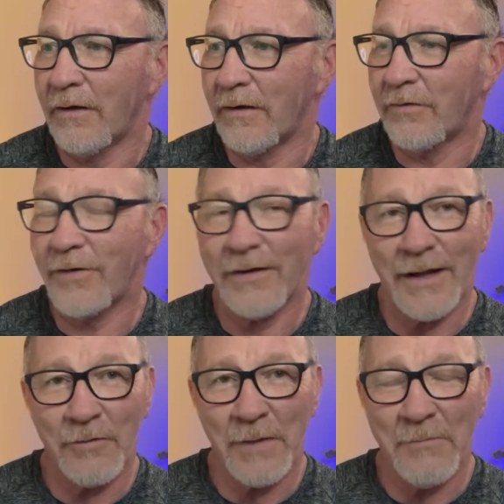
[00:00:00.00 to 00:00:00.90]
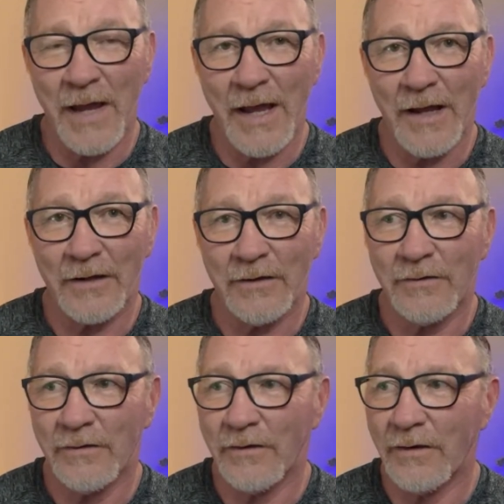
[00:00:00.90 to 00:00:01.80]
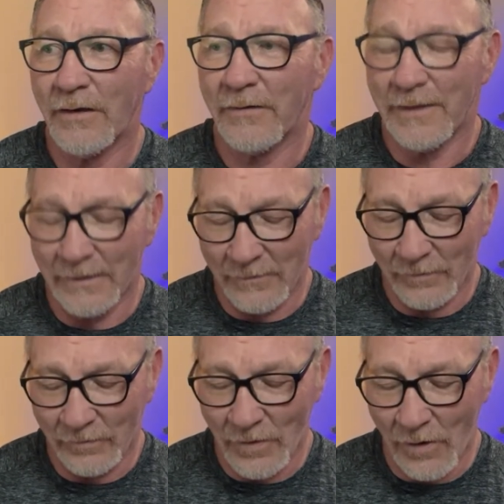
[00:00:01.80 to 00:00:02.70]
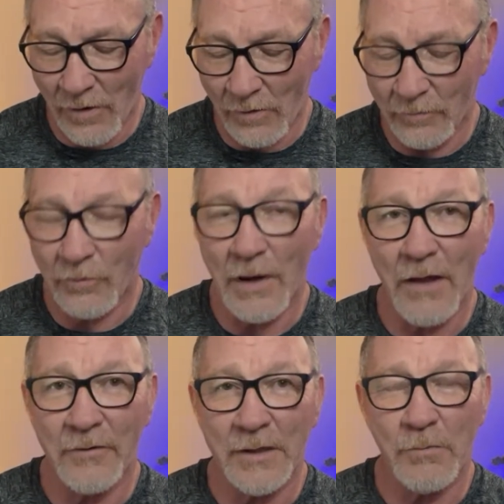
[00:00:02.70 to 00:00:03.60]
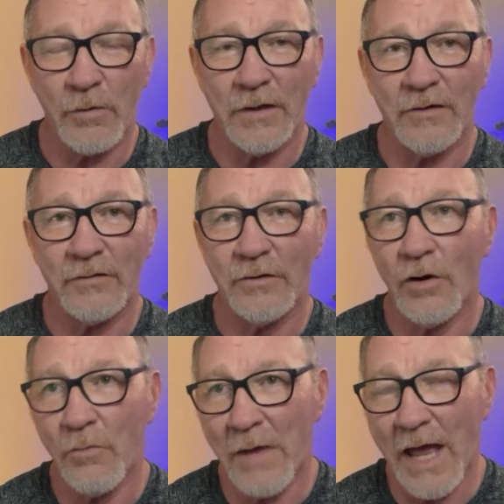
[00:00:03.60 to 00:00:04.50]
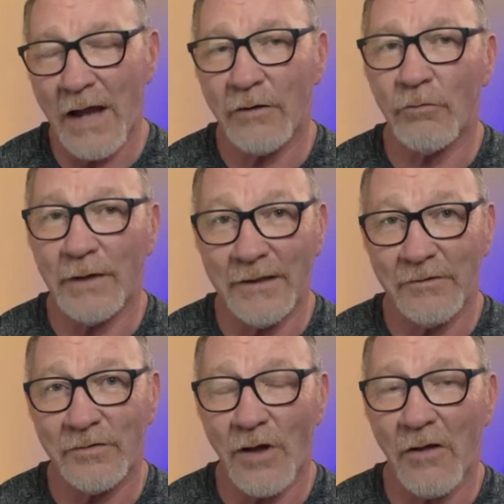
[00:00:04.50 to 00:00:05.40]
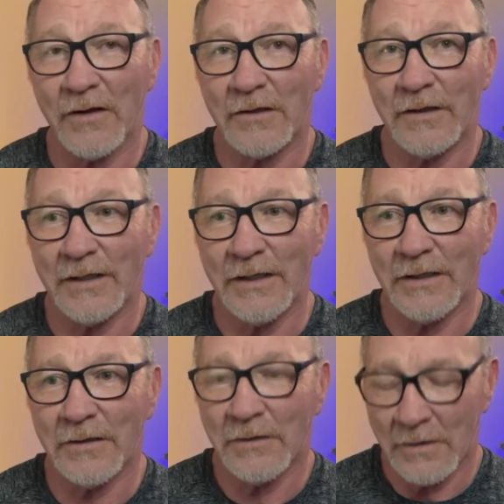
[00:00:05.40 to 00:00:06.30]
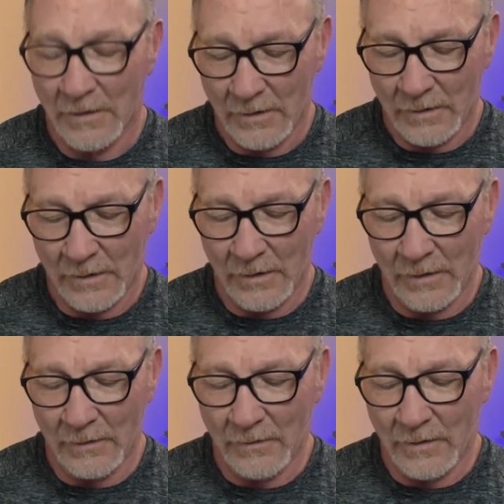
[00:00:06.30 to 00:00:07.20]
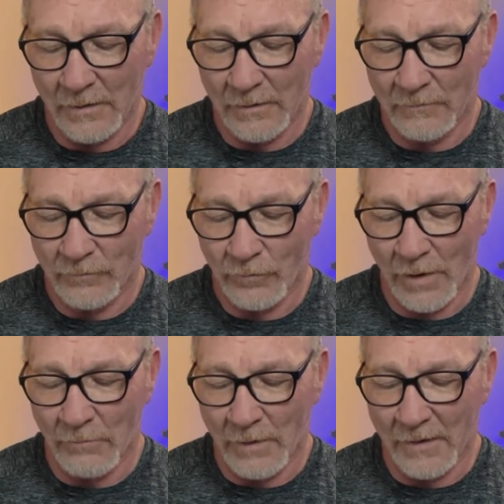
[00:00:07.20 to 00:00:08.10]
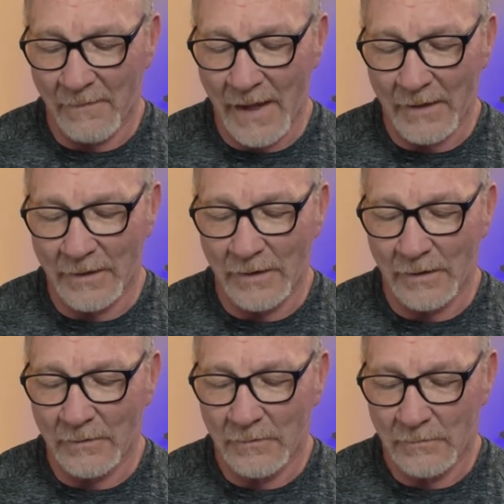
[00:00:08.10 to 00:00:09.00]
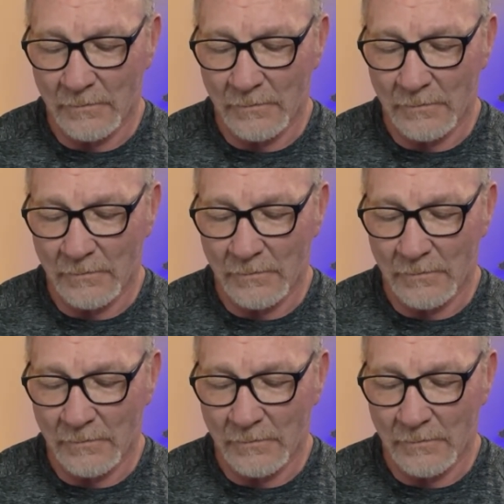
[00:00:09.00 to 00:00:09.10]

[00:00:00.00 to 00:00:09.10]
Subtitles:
shut down my Mac, deinstall Creality Print, go back, reinstall it clean, and try running that again.